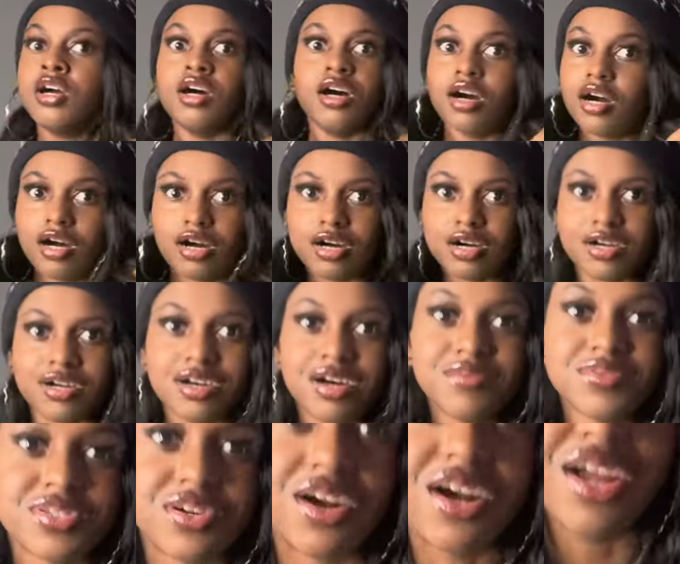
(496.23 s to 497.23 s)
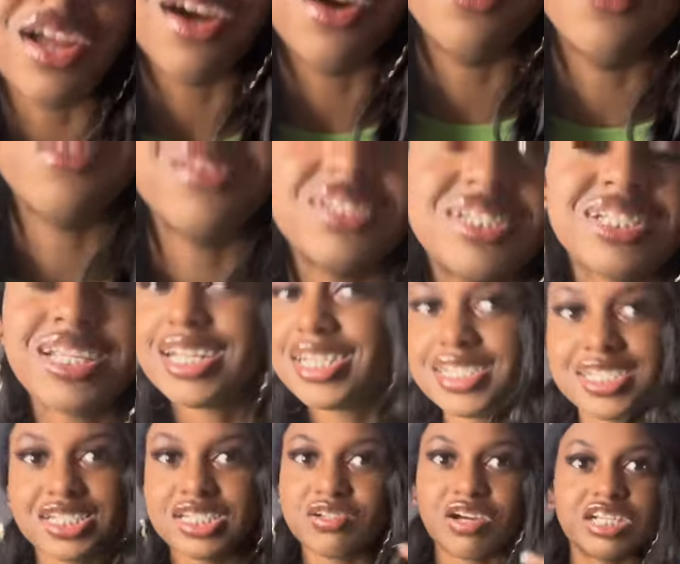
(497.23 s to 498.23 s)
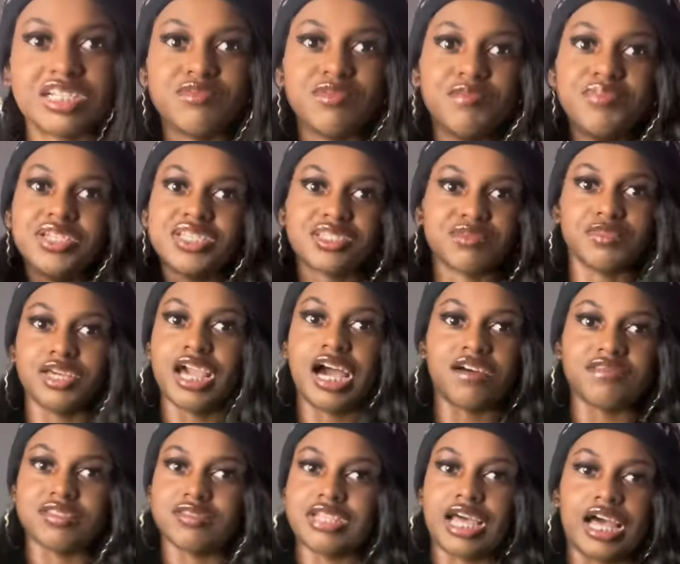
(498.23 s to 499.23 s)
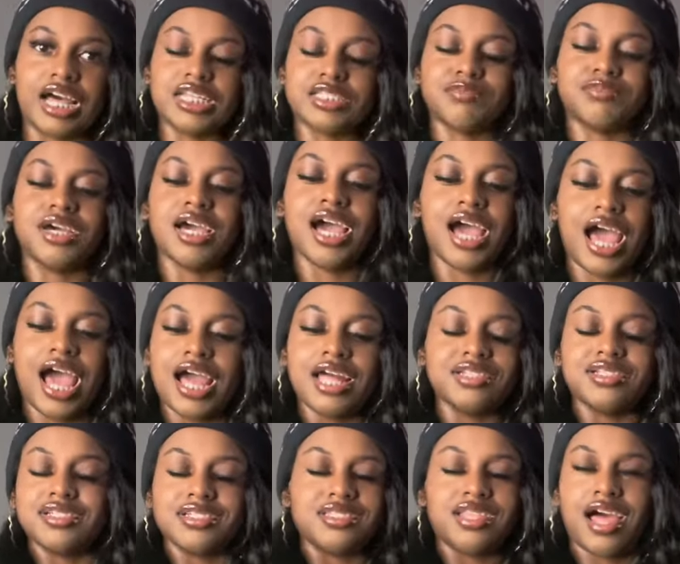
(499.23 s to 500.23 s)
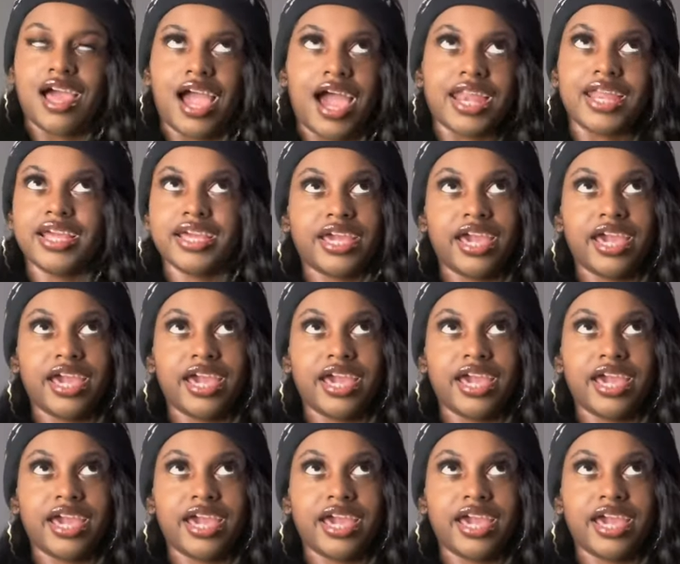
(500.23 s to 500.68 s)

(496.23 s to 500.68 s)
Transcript: I'm sorry, y'all. It's like the situation be pissing me off sometimes, but I just, like, I didn't